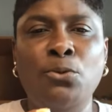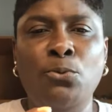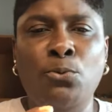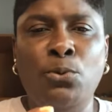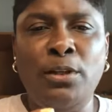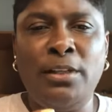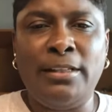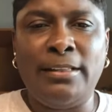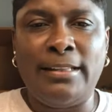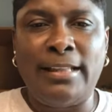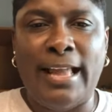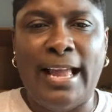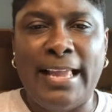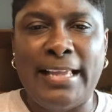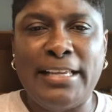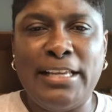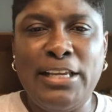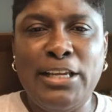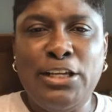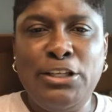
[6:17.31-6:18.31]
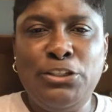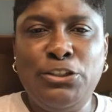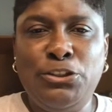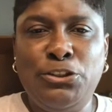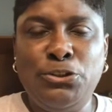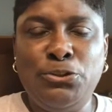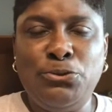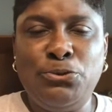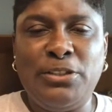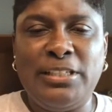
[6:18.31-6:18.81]
would like
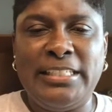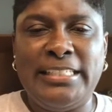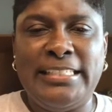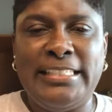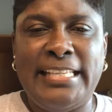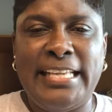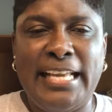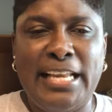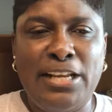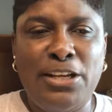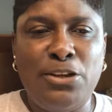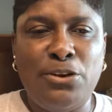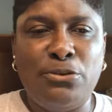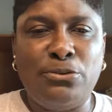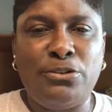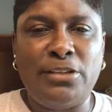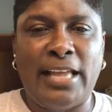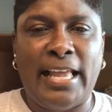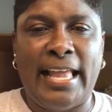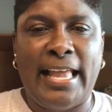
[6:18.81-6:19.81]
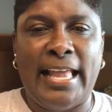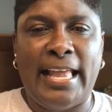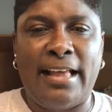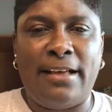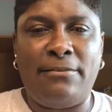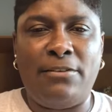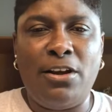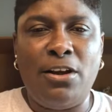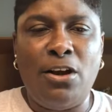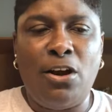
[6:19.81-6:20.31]
to continue to
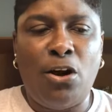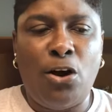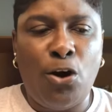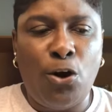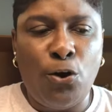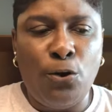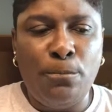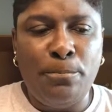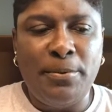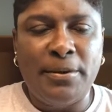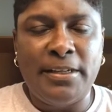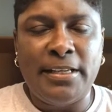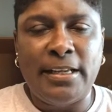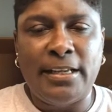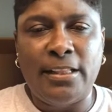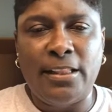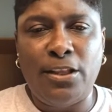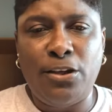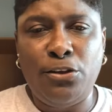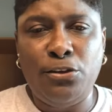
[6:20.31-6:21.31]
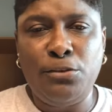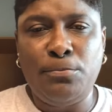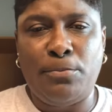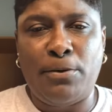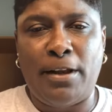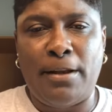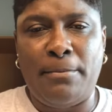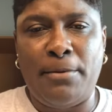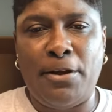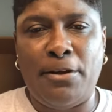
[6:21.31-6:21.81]
have open and closed
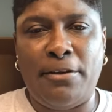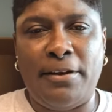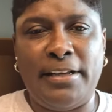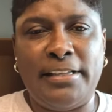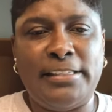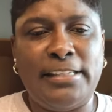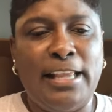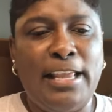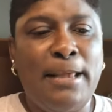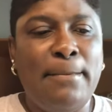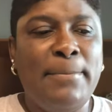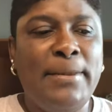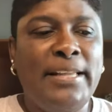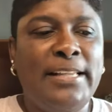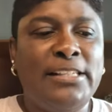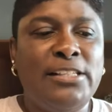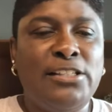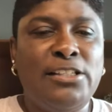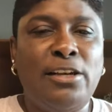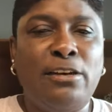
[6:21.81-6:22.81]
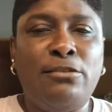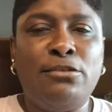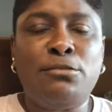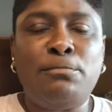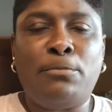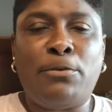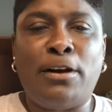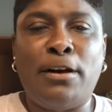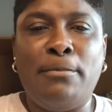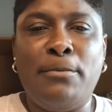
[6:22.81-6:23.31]
primaries, because those
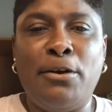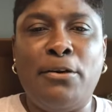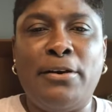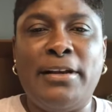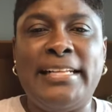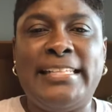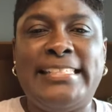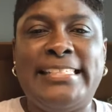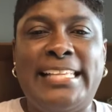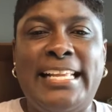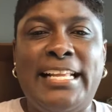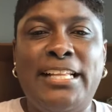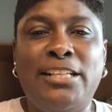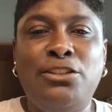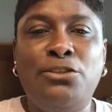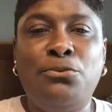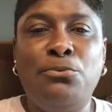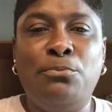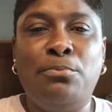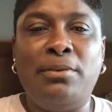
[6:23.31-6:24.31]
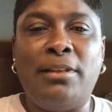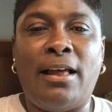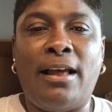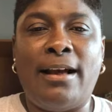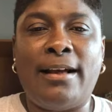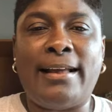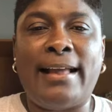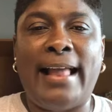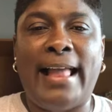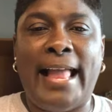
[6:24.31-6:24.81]
primaries tend to
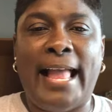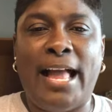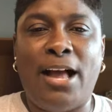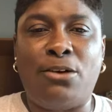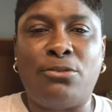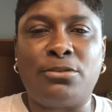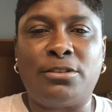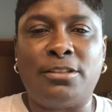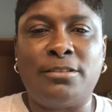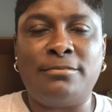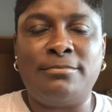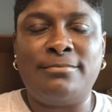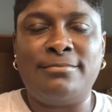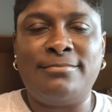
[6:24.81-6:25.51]
block out